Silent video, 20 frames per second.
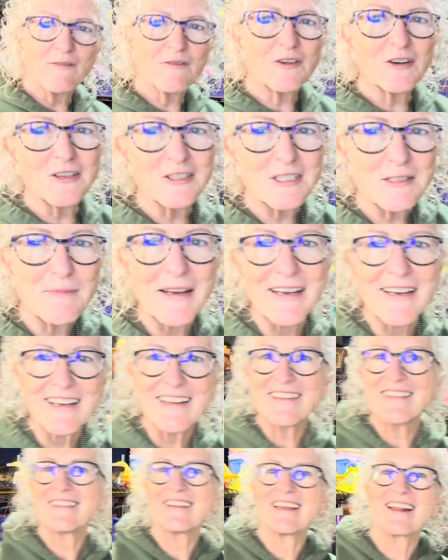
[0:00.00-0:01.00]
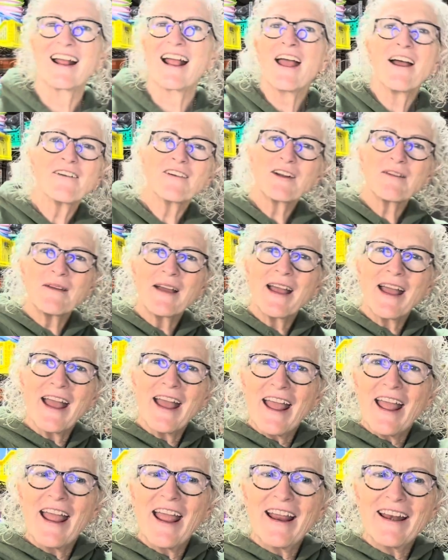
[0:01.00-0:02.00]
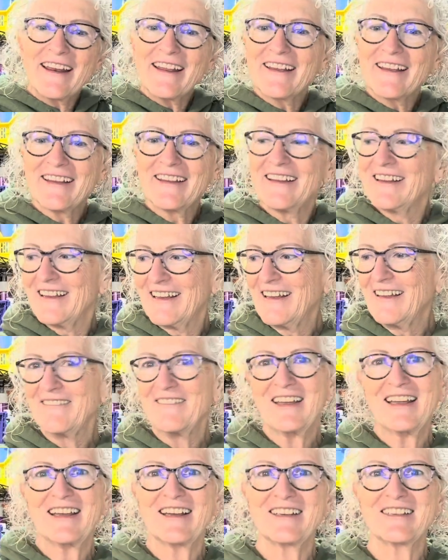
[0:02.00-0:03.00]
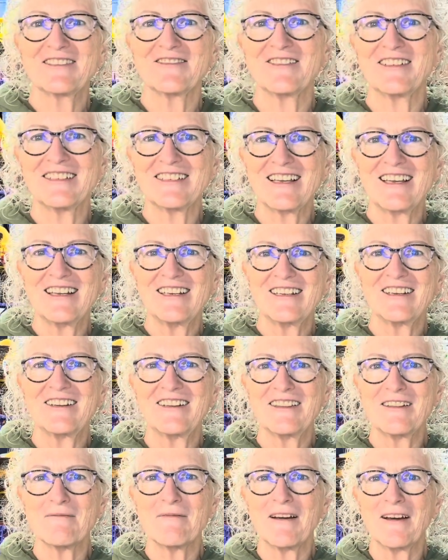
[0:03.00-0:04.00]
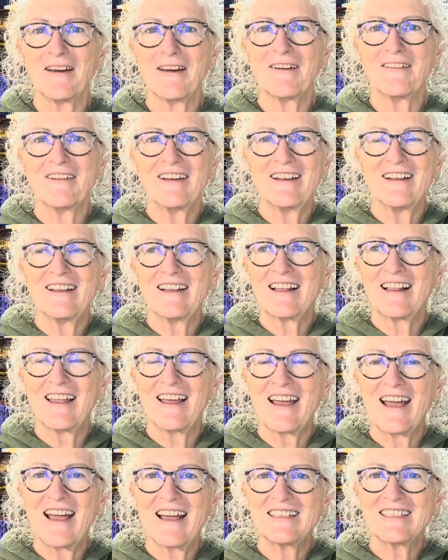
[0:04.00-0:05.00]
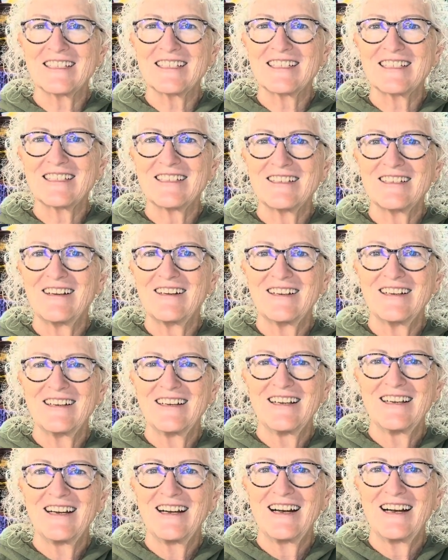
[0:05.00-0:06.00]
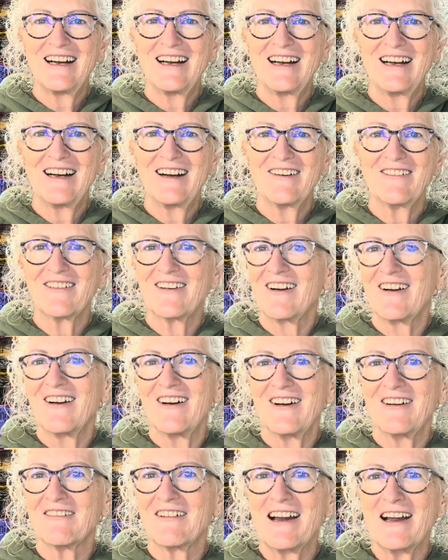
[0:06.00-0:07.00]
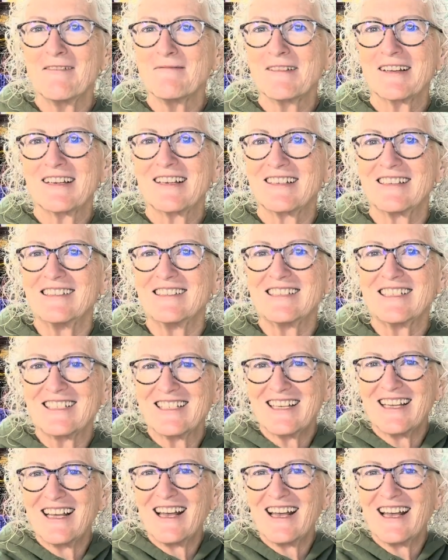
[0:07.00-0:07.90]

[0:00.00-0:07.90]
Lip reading: first mug that I ever made, because the ones I did in the pottery class were all ramekins.